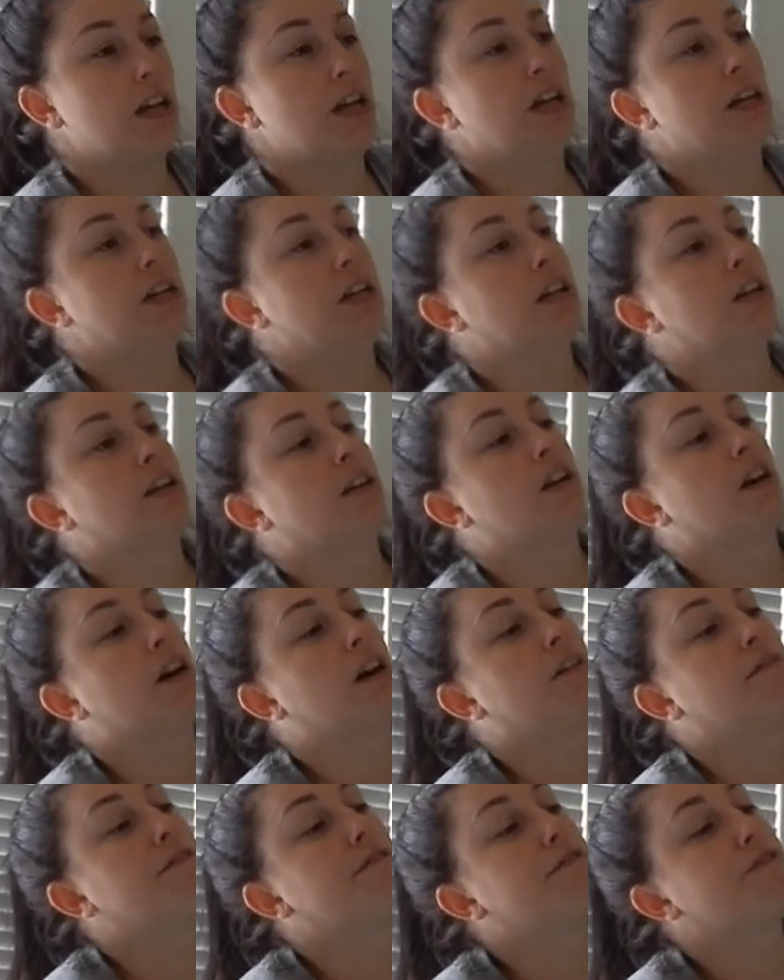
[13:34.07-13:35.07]
and
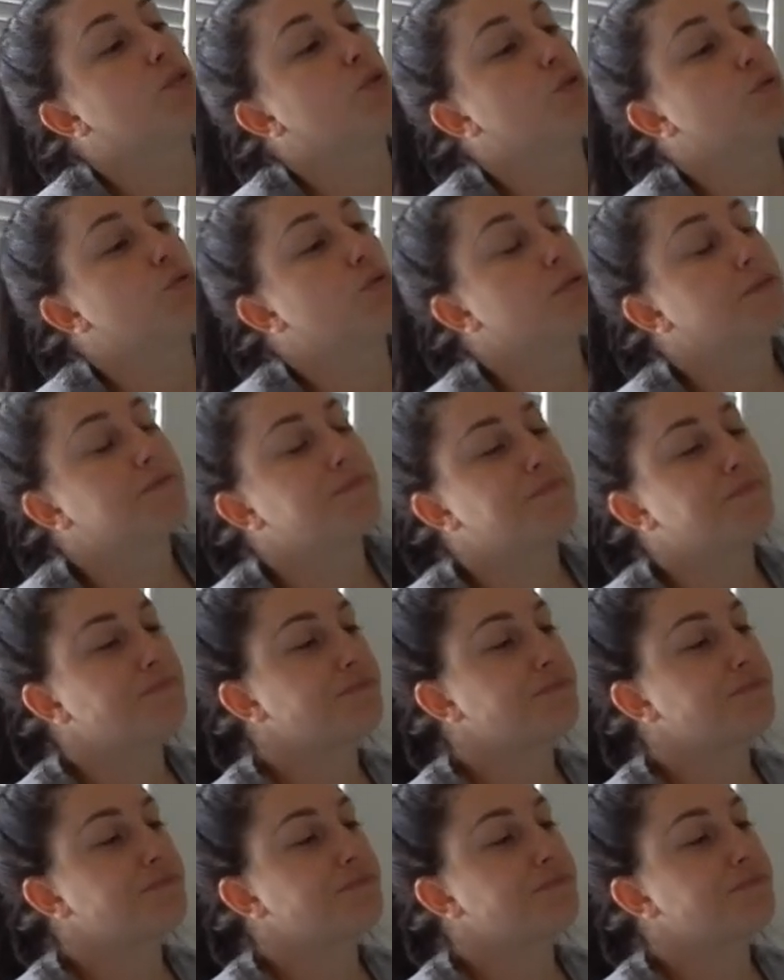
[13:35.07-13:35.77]
um, food.